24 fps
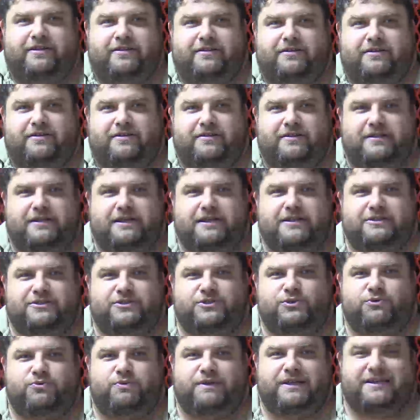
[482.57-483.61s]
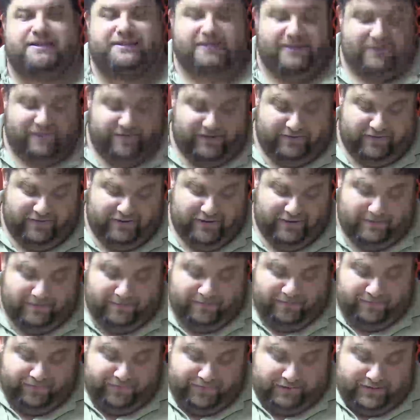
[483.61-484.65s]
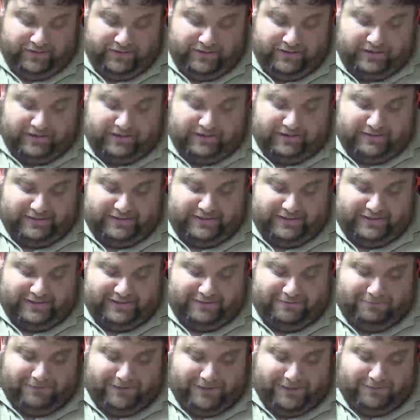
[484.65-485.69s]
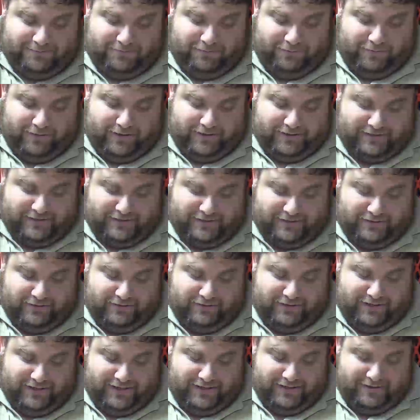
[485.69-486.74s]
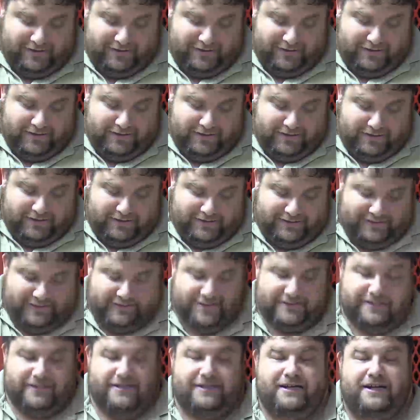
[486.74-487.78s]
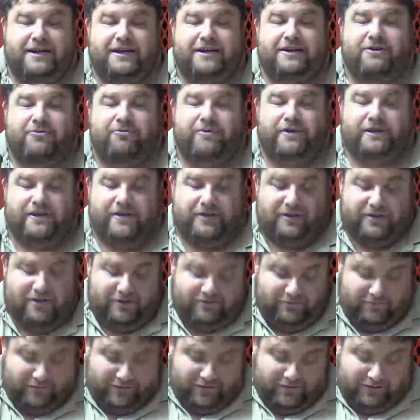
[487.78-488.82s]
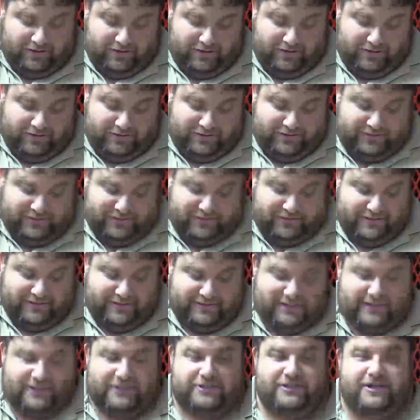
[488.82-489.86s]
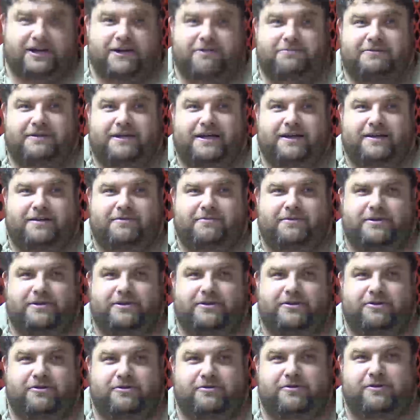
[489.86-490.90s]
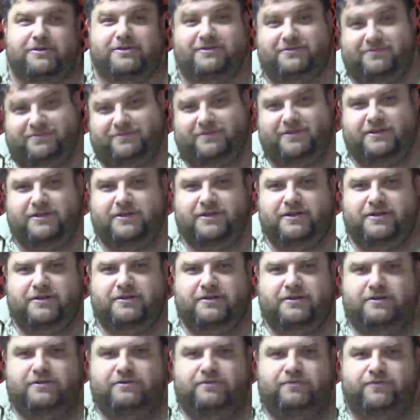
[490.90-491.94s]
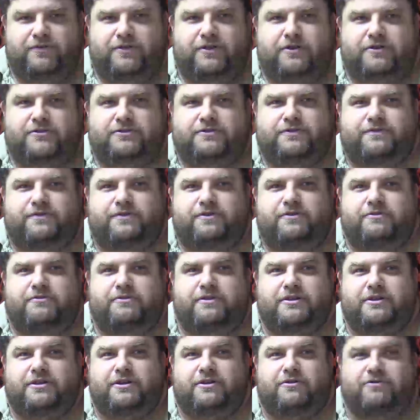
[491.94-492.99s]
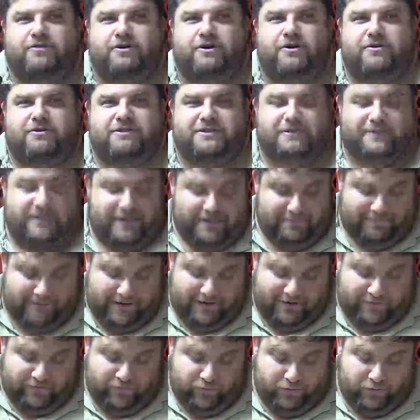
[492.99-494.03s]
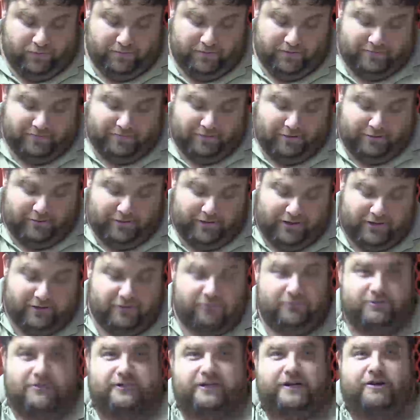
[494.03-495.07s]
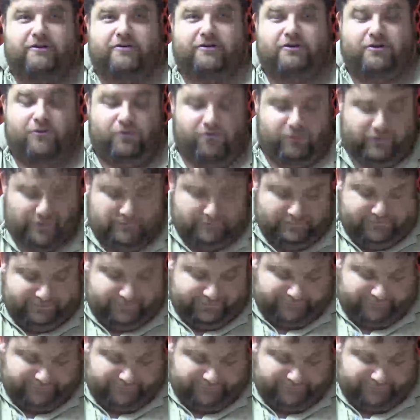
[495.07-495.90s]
The last 2 weeks they've given up 60-plus points, including 69 a week ago in a loss to St. John of Plaquemine, who is, for those of you that don't know, is led by former Berwick coach Eric Holden.